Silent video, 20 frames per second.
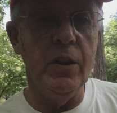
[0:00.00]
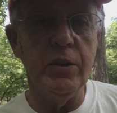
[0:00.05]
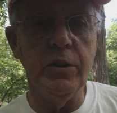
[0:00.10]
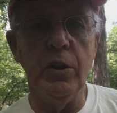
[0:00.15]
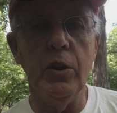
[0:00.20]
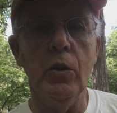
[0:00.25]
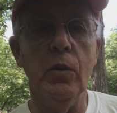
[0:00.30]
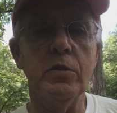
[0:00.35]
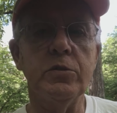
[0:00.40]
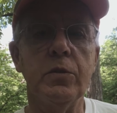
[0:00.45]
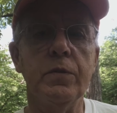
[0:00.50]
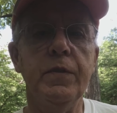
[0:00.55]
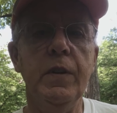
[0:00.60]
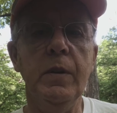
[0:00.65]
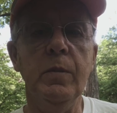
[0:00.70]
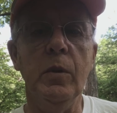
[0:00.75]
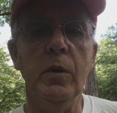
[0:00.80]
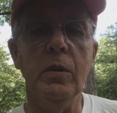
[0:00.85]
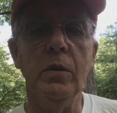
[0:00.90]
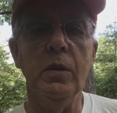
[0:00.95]
then you know it's a
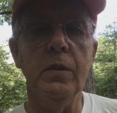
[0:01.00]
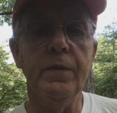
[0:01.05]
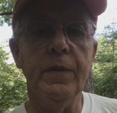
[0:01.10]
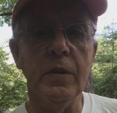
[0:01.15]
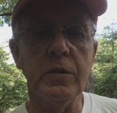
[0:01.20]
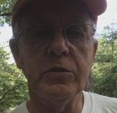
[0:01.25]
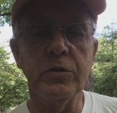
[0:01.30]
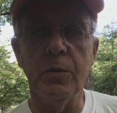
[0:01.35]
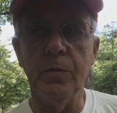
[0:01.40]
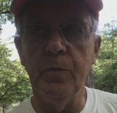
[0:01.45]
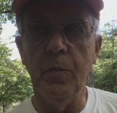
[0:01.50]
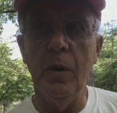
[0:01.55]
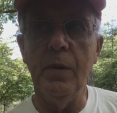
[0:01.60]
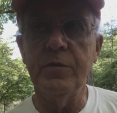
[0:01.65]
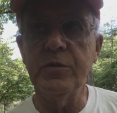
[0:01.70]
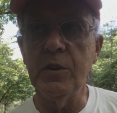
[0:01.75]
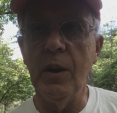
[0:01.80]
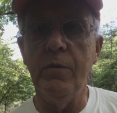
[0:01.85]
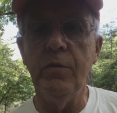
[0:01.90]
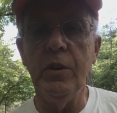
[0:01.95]
female. And if it's above
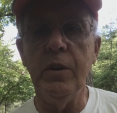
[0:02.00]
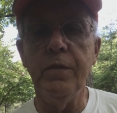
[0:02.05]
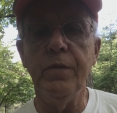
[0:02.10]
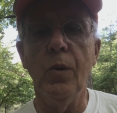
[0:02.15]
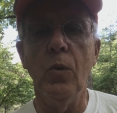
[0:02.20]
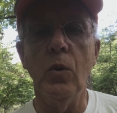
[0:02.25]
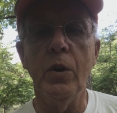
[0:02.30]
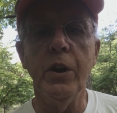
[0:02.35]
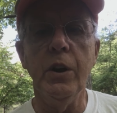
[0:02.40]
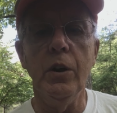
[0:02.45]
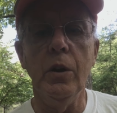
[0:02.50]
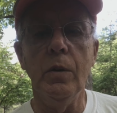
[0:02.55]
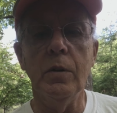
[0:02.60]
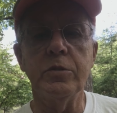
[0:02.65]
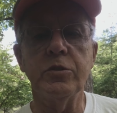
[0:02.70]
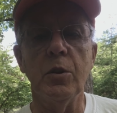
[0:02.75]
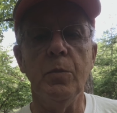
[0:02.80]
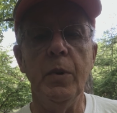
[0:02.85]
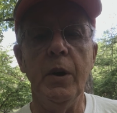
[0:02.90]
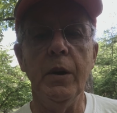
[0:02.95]
74, you know
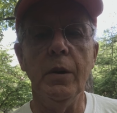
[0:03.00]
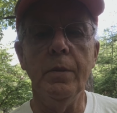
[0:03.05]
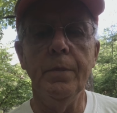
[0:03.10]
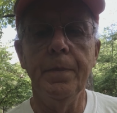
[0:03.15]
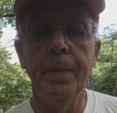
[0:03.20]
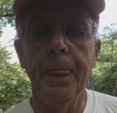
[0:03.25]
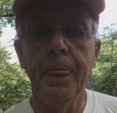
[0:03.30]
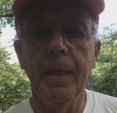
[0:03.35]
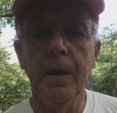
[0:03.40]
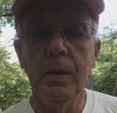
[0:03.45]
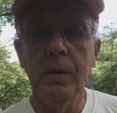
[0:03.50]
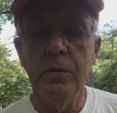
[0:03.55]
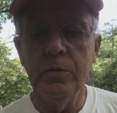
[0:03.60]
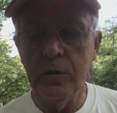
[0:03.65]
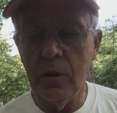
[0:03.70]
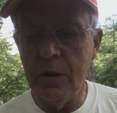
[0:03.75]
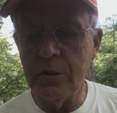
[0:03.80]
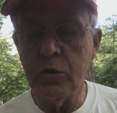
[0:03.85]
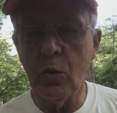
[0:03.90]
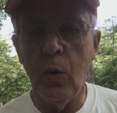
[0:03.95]
it's a male.
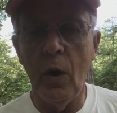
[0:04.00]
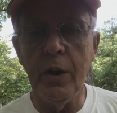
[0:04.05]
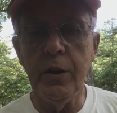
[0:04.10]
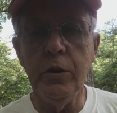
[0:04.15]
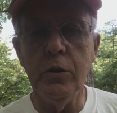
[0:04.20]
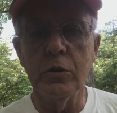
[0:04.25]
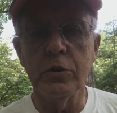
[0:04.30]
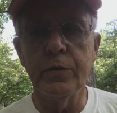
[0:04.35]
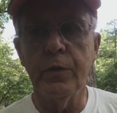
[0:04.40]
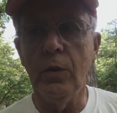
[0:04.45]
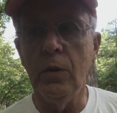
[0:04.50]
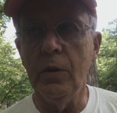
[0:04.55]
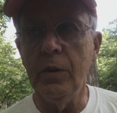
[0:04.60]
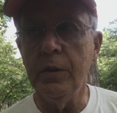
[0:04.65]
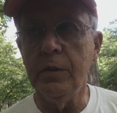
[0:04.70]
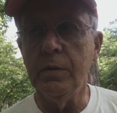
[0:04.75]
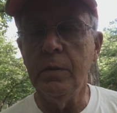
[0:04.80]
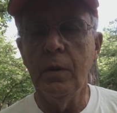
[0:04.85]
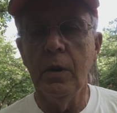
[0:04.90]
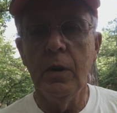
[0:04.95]
So that's quite useful
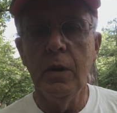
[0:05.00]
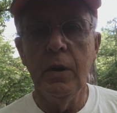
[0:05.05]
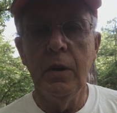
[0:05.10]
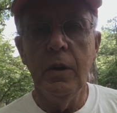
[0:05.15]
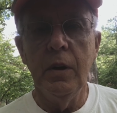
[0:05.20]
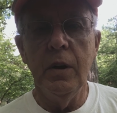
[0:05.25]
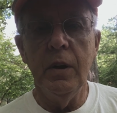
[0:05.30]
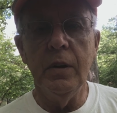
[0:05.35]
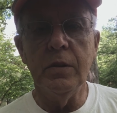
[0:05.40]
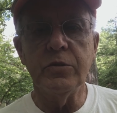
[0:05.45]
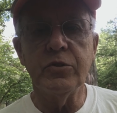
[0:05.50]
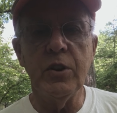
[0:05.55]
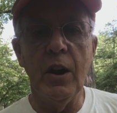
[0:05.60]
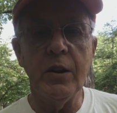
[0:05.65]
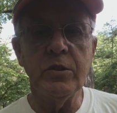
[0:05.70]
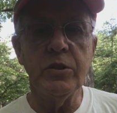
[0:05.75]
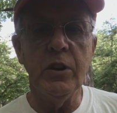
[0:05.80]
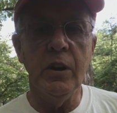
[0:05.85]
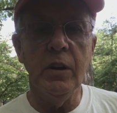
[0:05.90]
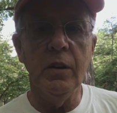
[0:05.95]
in
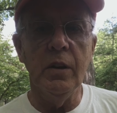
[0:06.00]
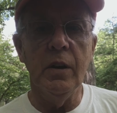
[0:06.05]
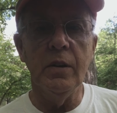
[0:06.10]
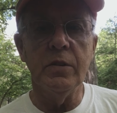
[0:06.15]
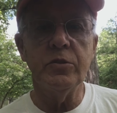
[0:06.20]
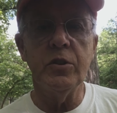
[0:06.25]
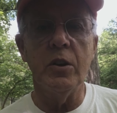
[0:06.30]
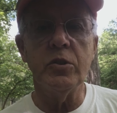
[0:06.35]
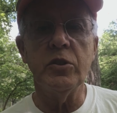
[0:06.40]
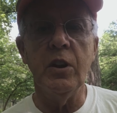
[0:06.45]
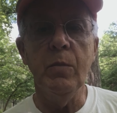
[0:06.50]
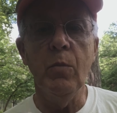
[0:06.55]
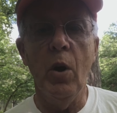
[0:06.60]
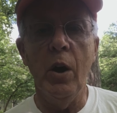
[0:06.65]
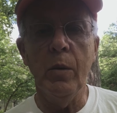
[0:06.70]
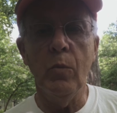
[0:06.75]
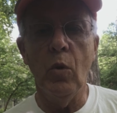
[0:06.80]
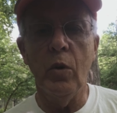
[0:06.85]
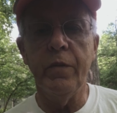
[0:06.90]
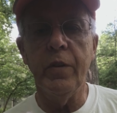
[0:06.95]
sexing sexually
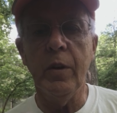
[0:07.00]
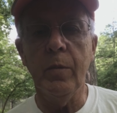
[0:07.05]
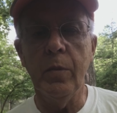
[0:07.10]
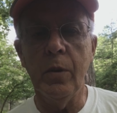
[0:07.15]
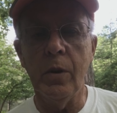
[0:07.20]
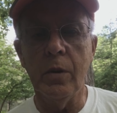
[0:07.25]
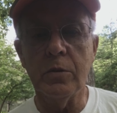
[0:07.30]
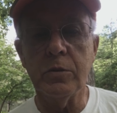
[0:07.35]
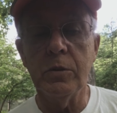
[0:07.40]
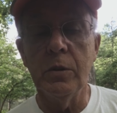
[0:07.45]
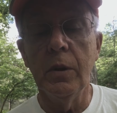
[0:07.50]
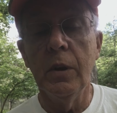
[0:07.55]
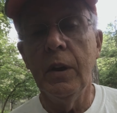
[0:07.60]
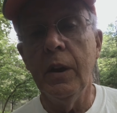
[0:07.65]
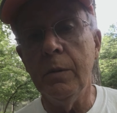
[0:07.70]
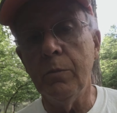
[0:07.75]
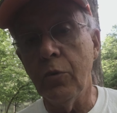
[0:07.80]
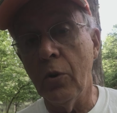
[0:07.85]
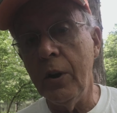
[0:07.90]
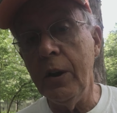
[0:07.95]
monomorphic birds.
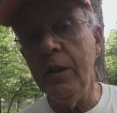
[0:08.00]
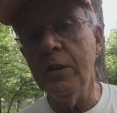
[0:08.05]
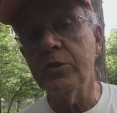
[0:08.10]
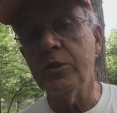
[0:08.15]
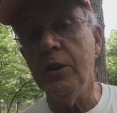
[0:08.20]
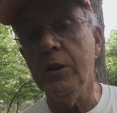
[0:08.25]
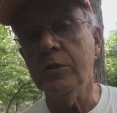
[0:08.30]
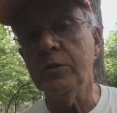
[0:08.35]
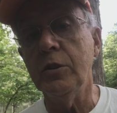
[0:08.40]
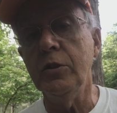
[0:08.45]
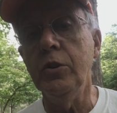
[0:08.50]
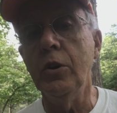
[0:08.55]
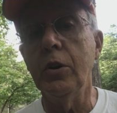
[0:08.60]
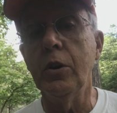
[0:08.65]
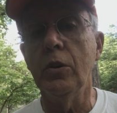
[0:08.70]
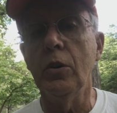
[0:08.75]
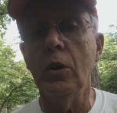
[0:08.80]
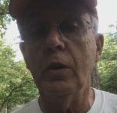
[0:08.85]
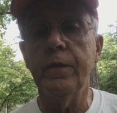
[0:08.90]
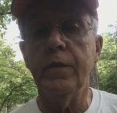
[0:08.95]
In breeding season, you
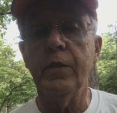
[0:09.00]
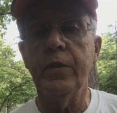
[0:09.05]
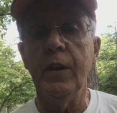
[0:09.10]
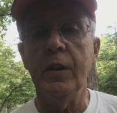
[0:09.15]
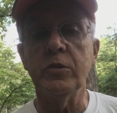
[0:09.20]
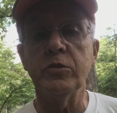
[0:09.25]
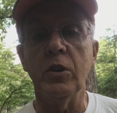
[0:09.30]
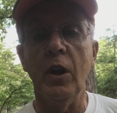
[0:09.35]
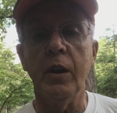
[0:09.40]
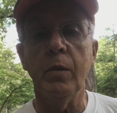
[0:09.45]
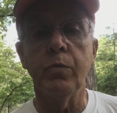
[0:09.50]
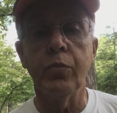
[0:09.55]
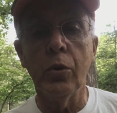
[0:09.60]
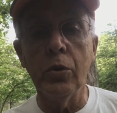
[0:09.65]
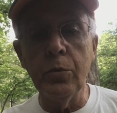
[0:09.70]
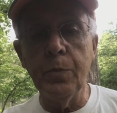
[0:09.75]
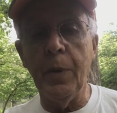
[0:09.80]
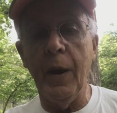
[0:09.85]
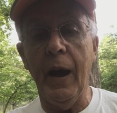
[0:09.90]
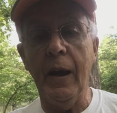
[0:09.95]
can look for things like
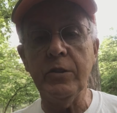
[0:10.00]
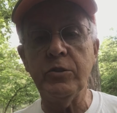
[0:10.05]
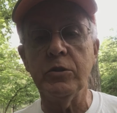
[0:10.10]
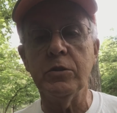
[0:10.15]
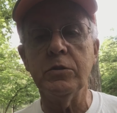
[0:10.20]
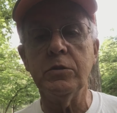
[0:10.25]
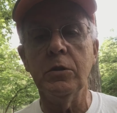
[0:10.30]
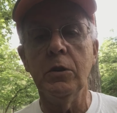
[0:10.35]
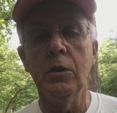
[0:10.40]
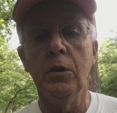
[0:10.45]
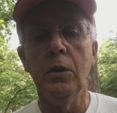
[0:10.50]
brood patches,